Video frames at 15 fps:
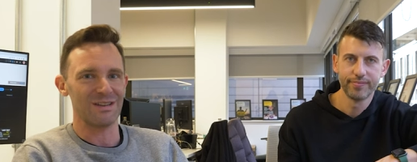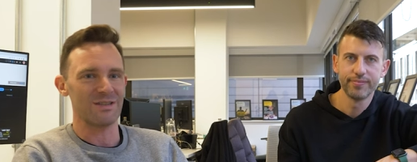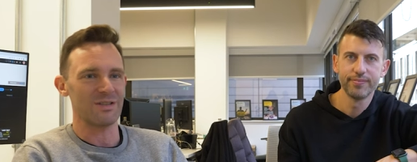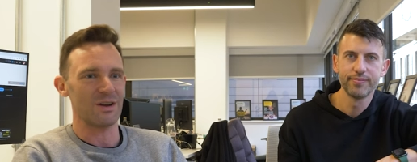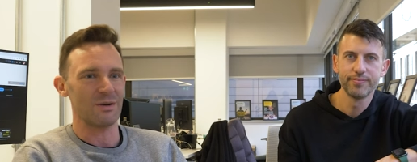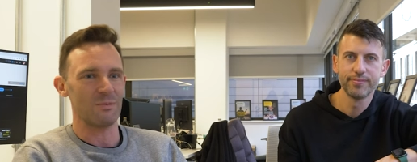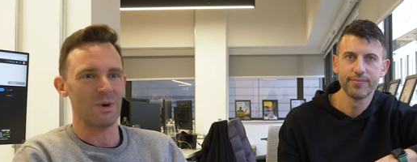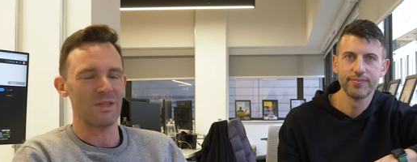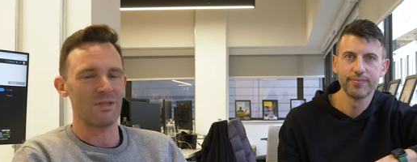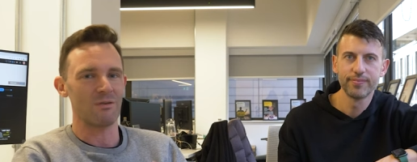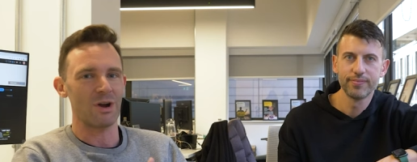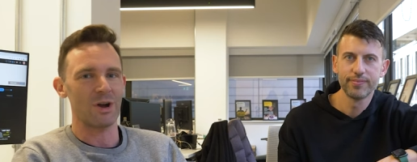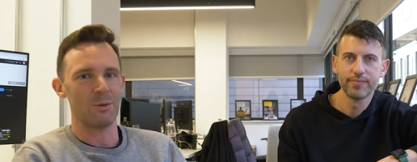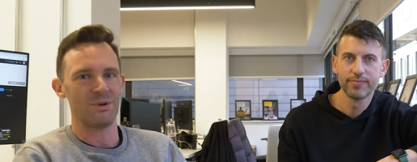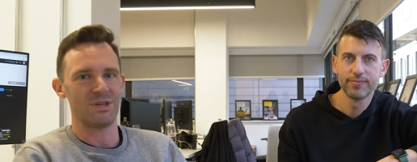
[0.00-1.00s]
Speaker 1: And so when the
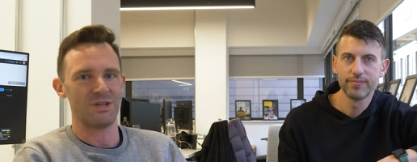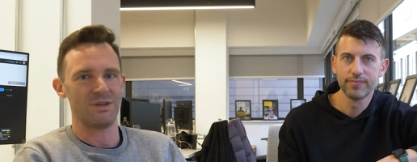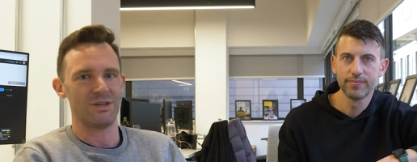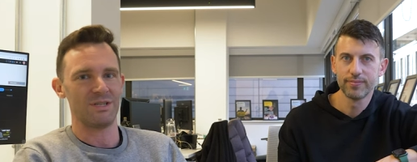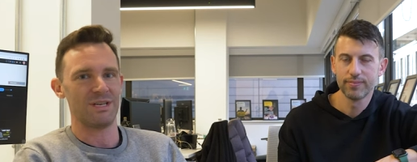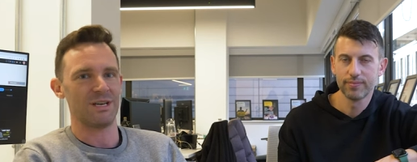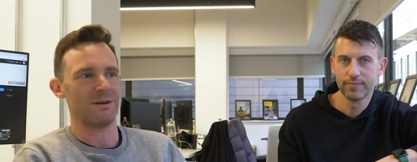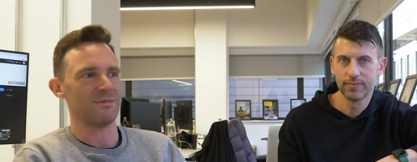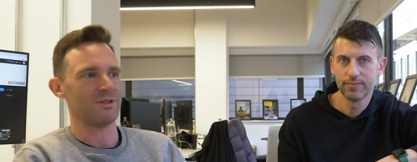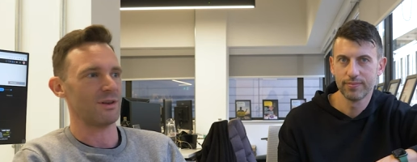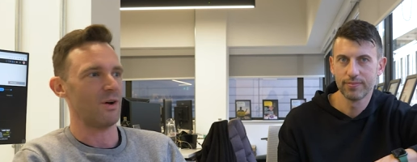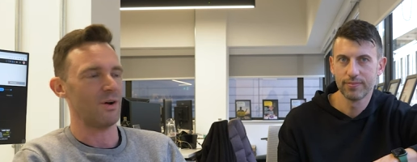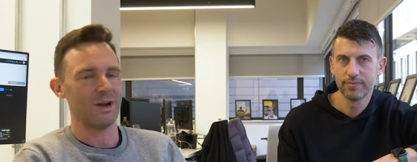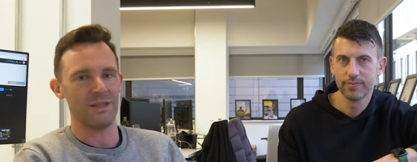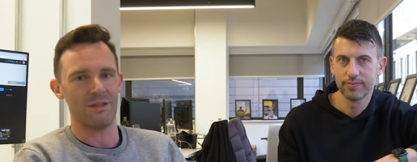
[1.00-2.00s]
right opportunity comes
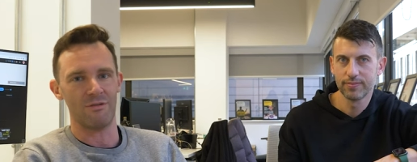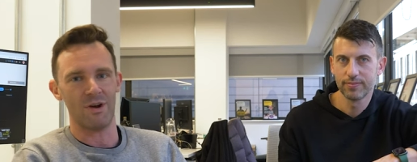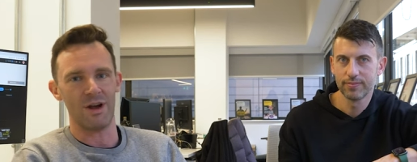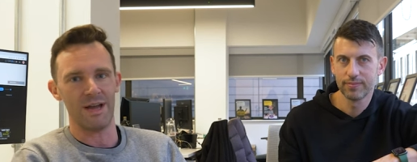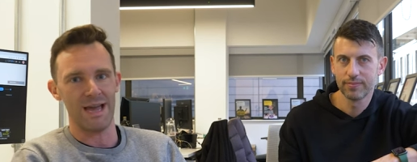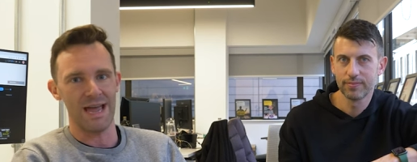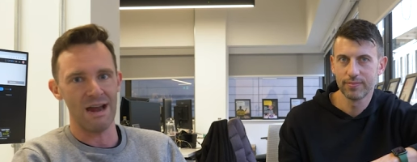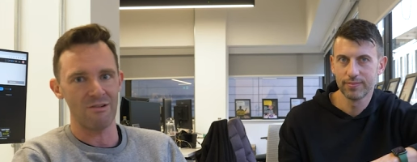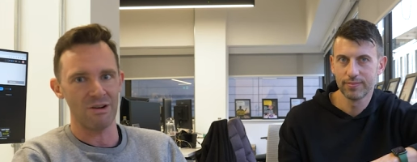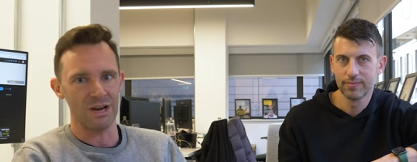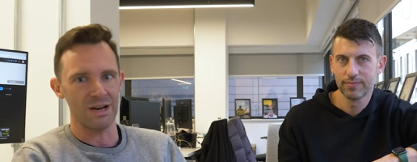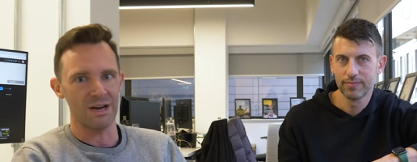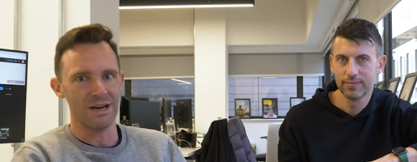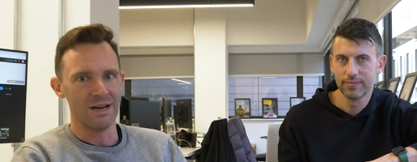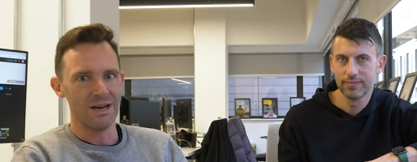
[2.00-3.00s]
along in the right
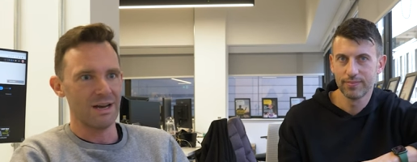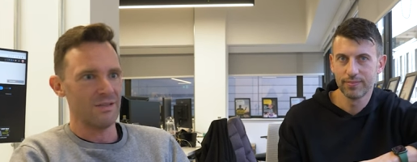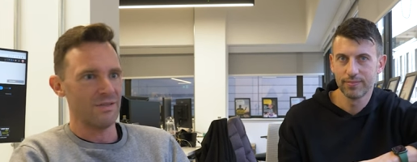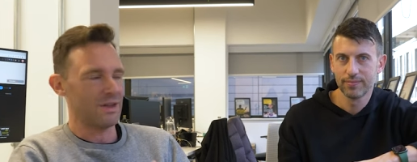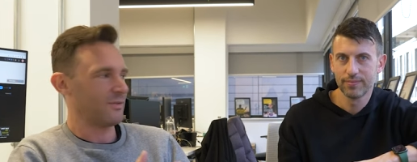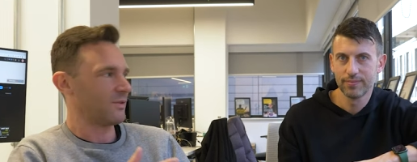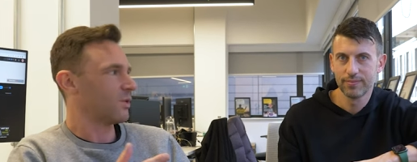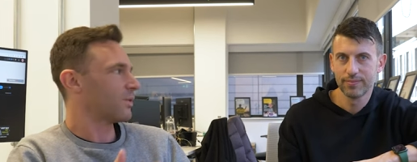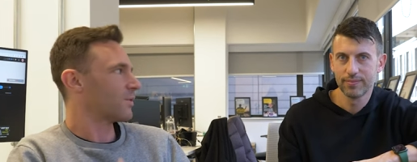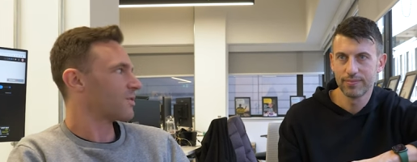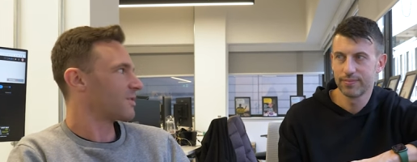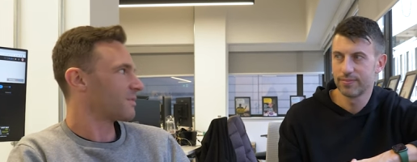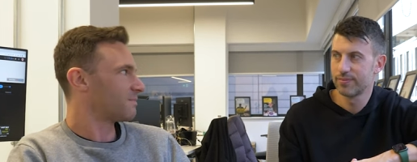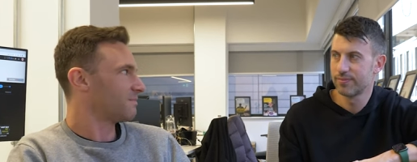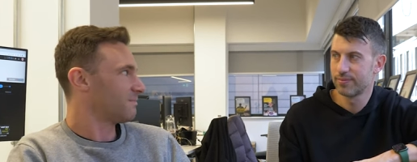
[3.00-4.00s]
area, then of
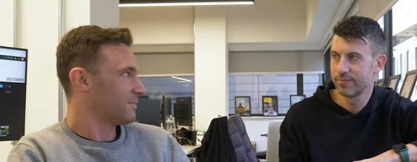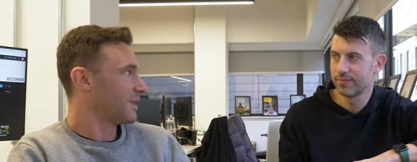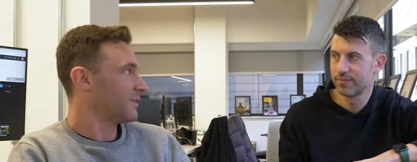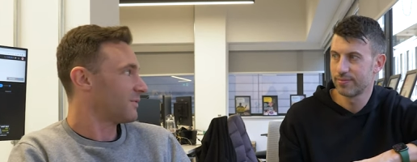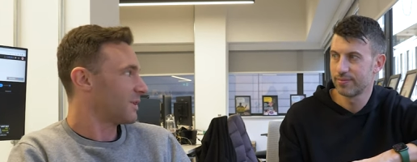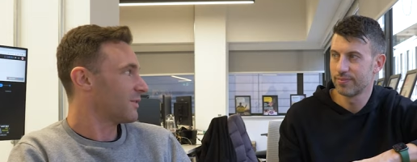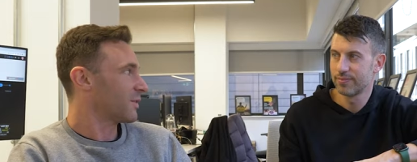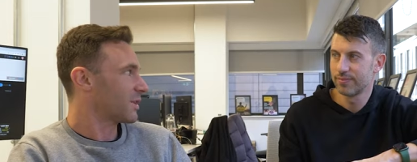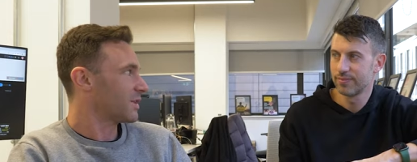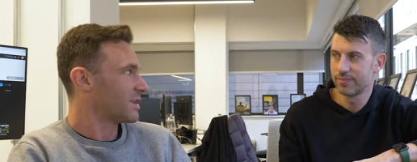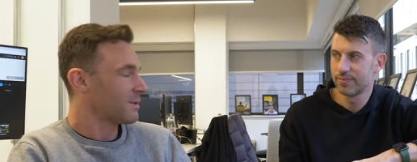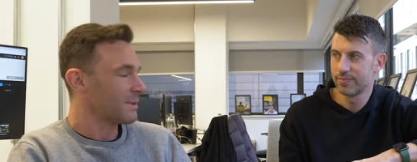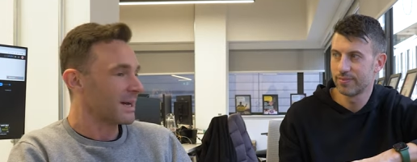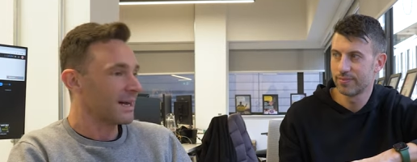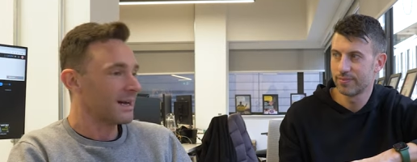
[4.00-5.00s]
course you've got to
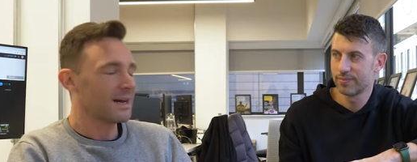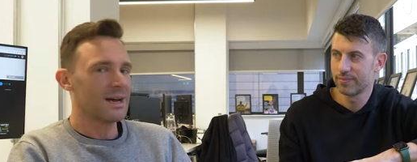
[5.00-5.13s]
do it.